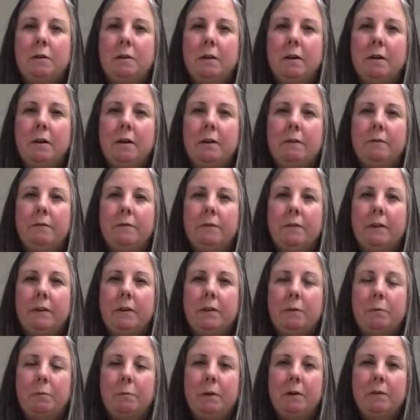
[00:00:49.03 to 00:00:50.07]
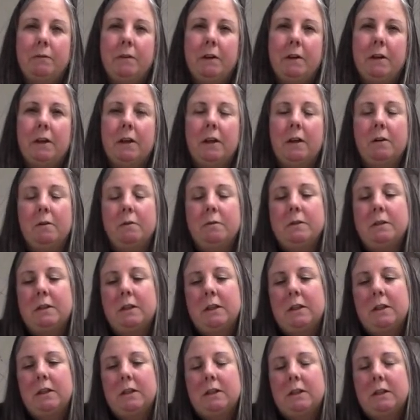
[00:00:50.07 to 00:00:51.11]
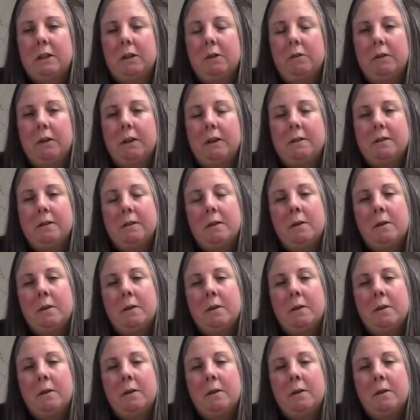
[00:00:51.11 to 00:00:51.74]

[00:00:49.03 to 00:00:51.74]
of 3 videos in the series,